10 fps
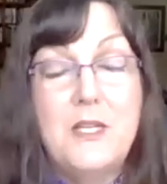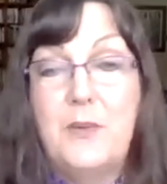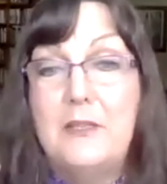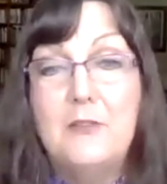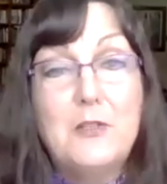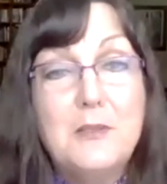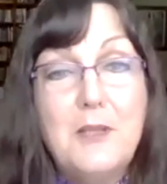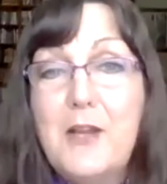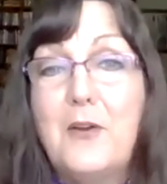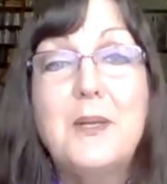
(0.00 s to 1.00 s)
what he looked
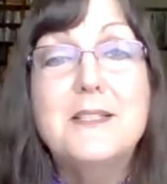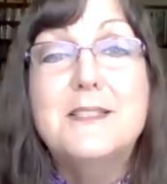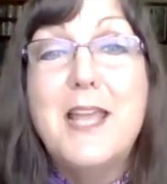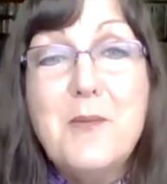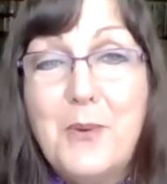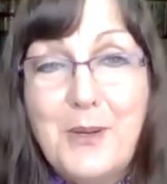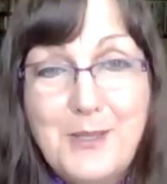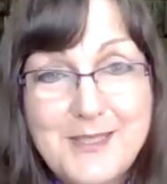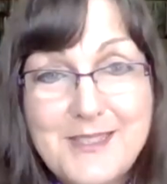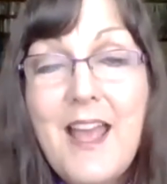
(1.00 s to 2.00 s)
like or what his name
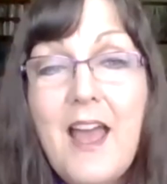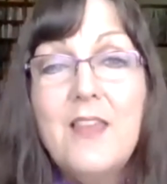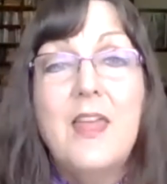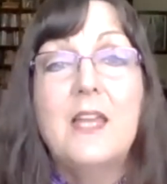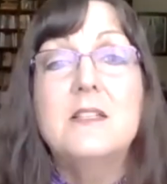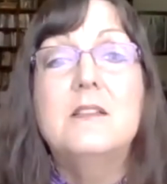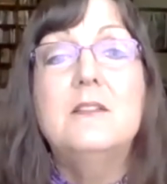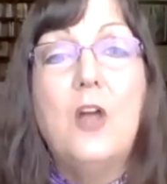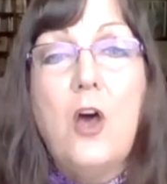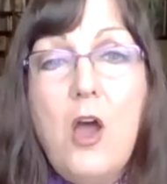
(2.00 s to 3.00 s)
was. That is
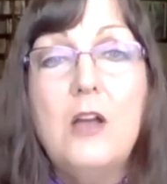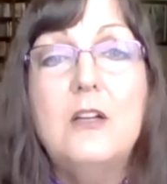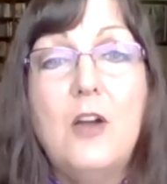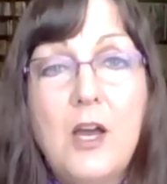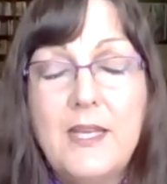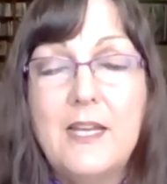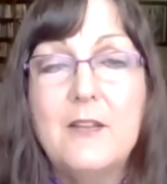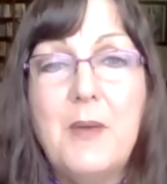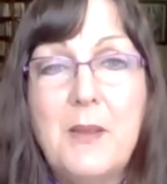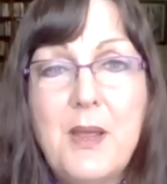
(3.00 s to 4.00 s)
long gone out
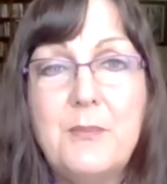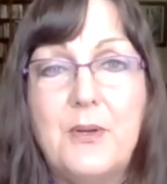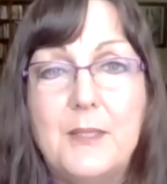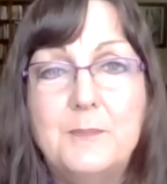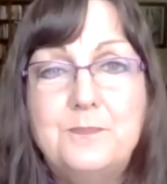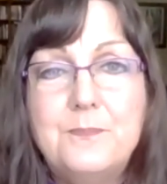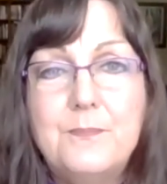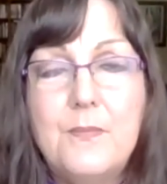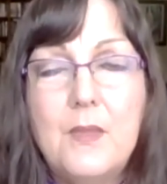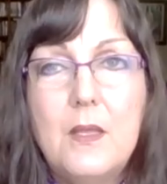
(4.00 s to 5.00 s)
of my memory.
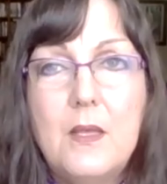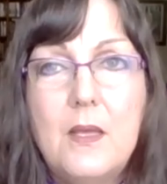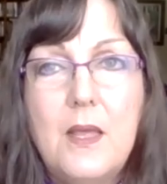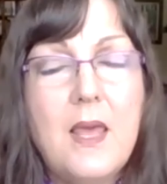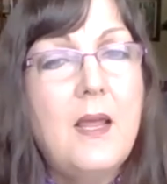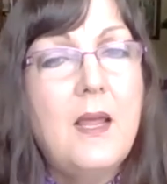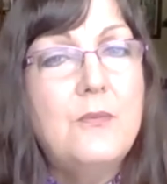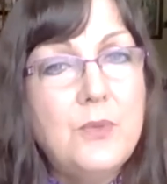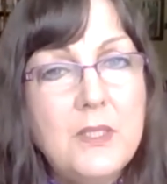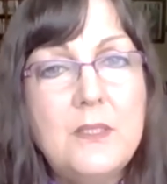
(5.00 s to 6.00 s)
And I
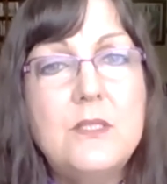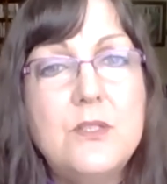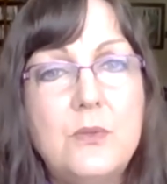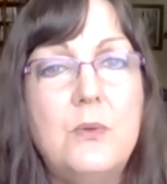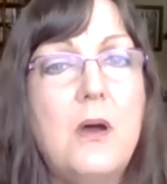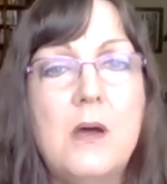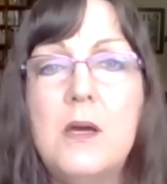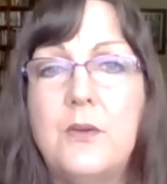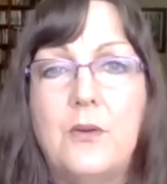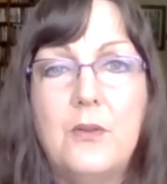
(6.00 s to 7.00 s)
really do
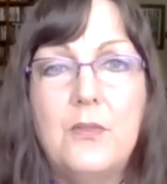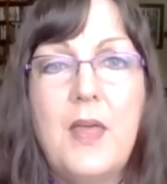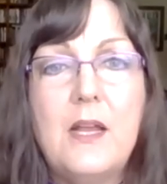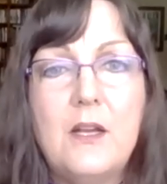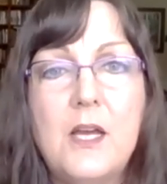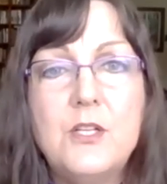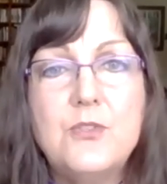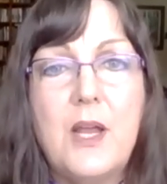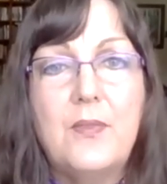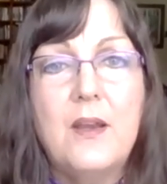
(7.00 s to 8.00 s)
honor that
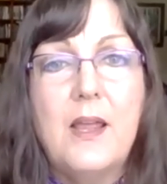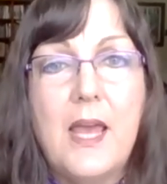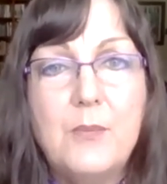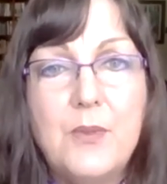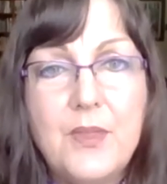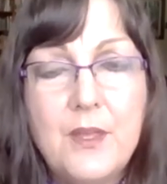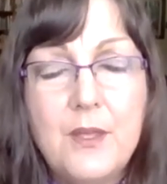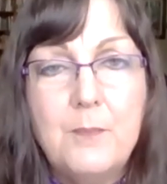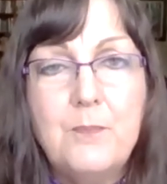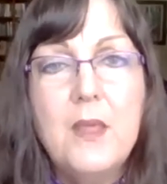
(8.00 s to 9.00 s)
contract that I had with
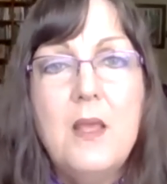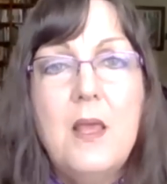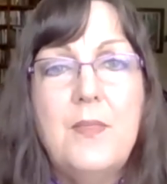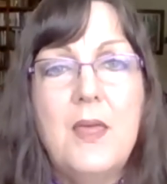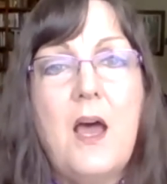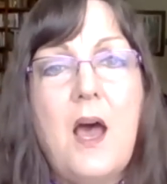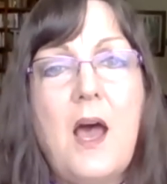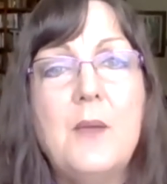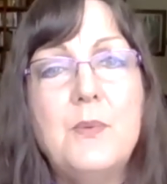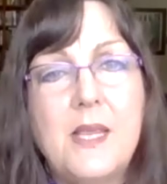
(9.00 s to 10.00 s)
him, that
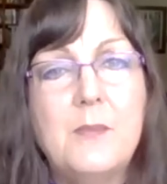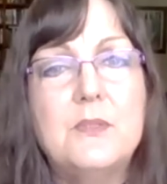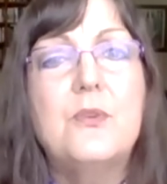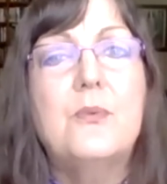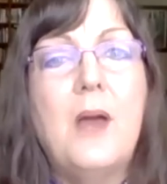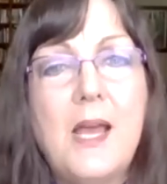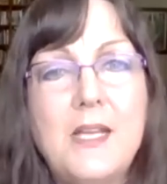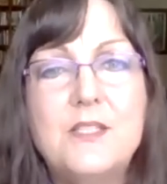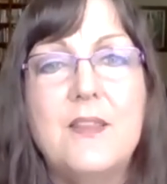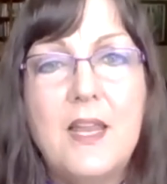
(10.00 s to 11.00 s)
I was able to
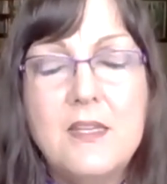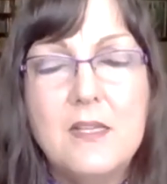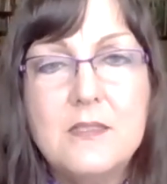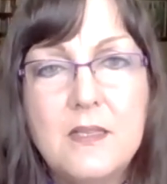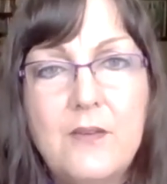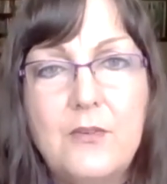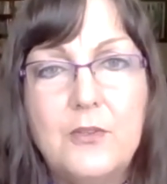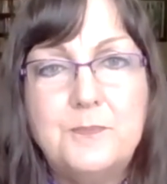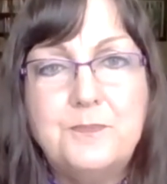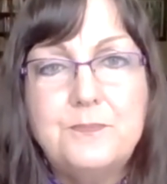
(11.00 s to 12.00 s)
rise to that next level